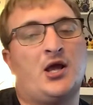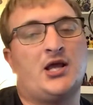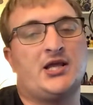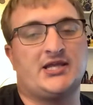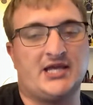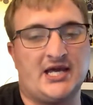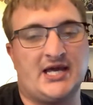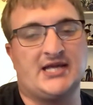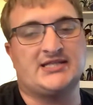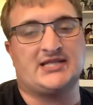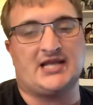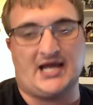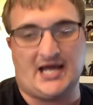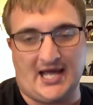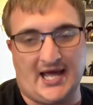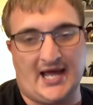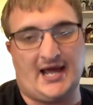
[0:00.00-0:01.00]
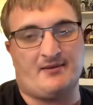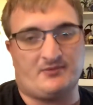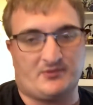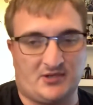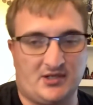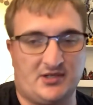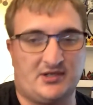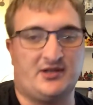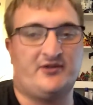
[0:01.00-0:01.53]
Yes, I'm
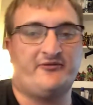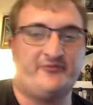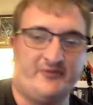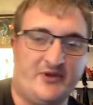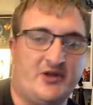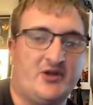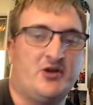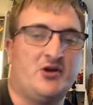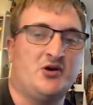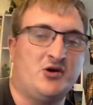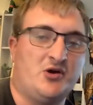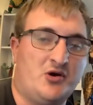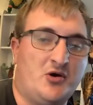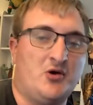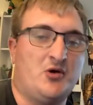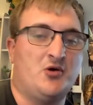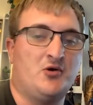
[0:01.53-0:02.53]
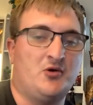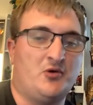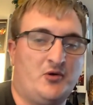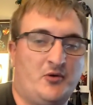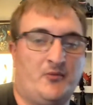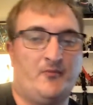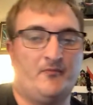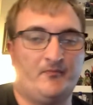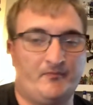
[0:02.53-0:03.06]
gonna
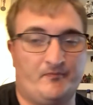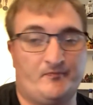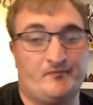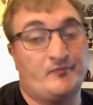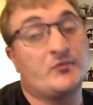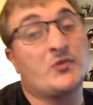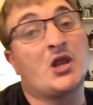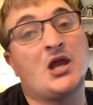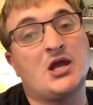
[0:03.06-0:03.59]
film